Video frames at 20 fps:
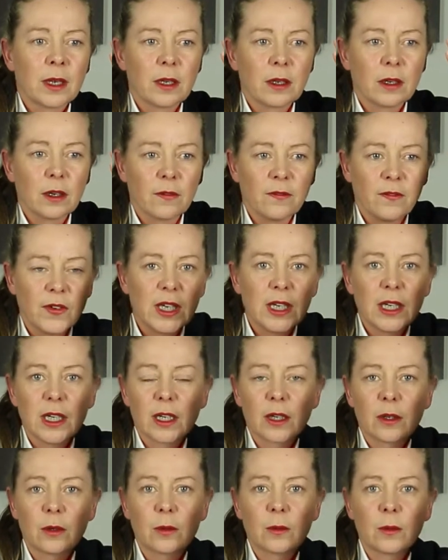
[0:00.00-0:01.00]
a
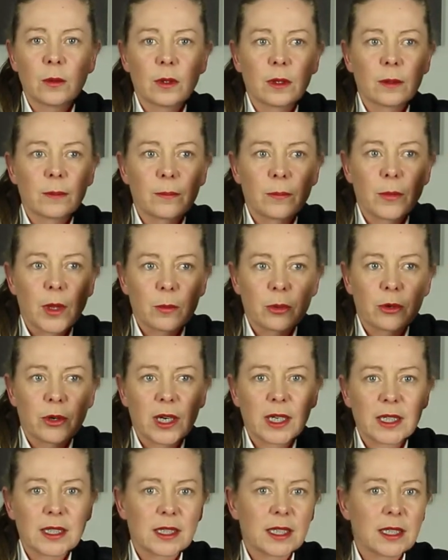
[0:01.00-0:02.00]
video
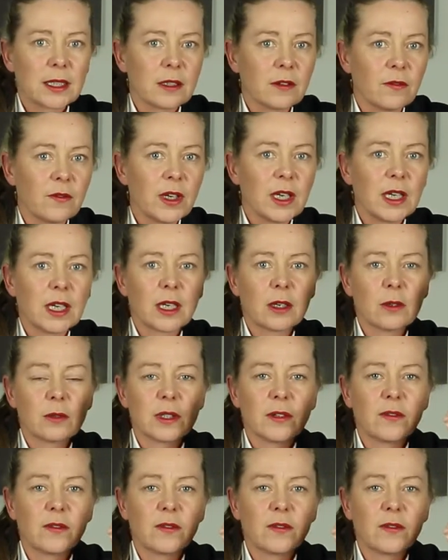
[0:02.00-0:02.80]
price list to videos.